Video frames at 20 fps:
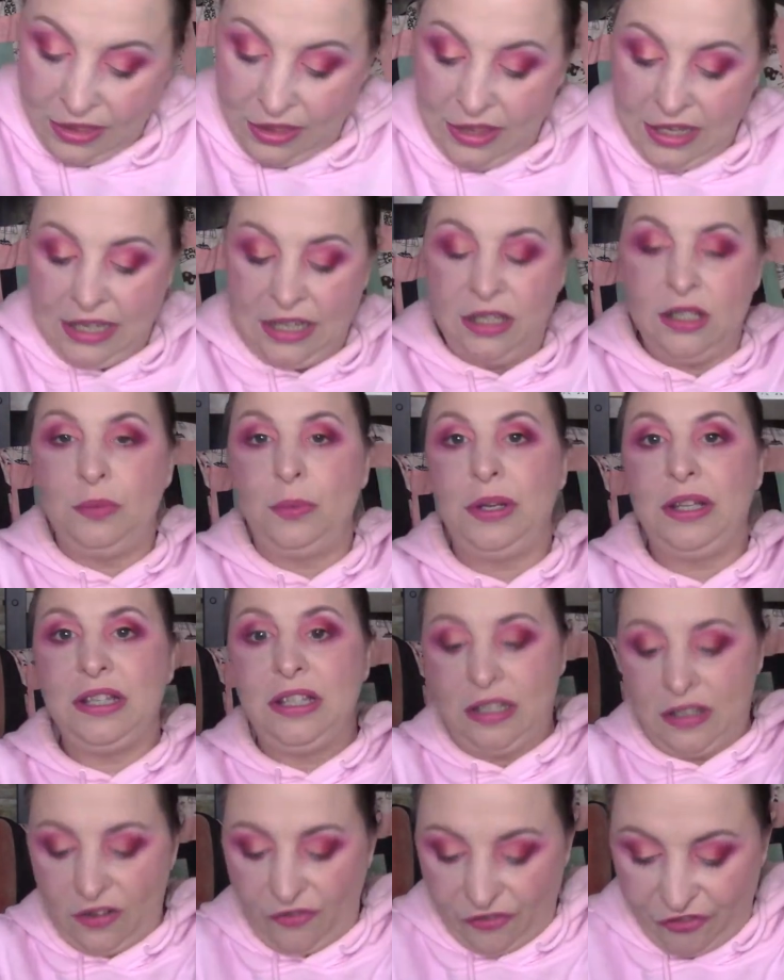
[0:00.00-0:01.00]
these
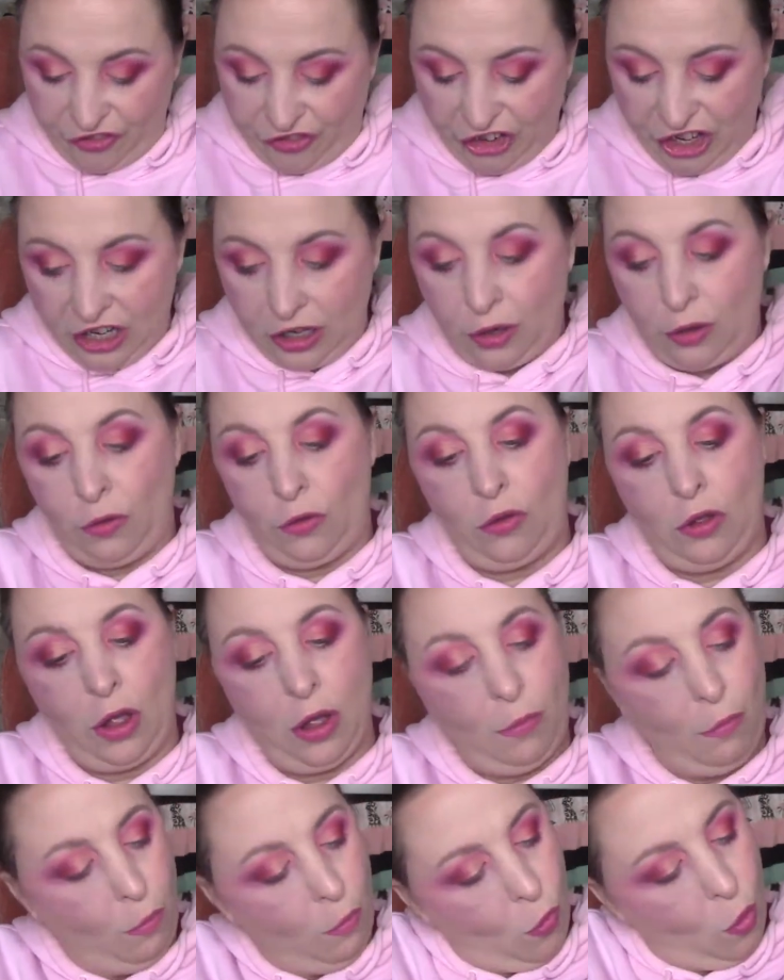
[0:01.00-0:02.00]
ones feel
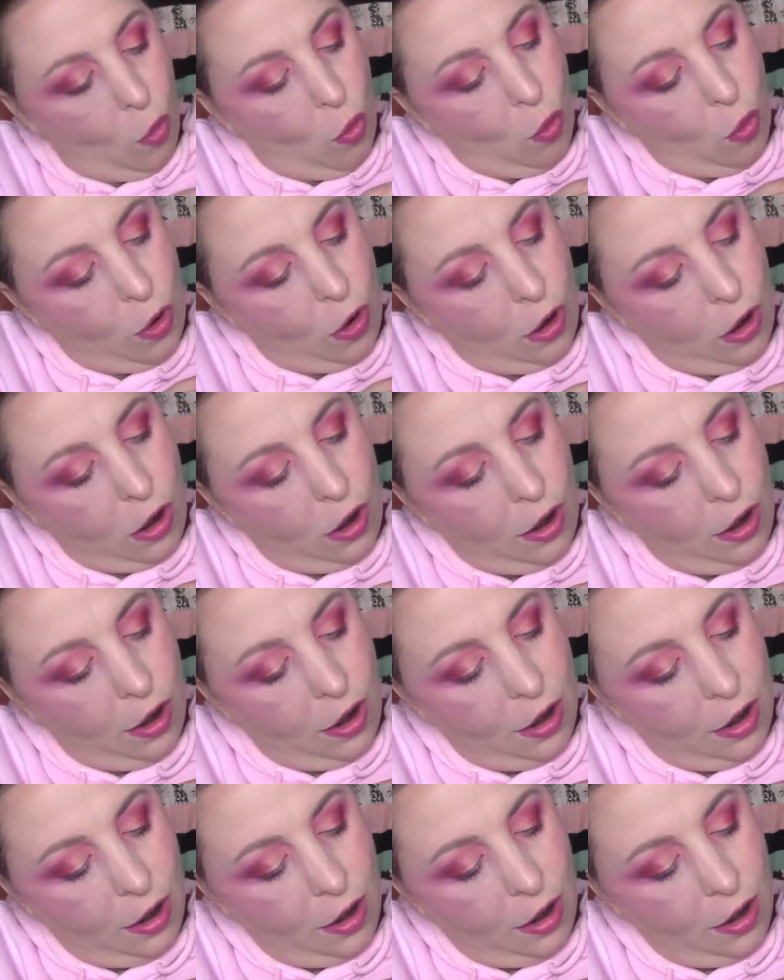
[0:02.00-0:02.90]
more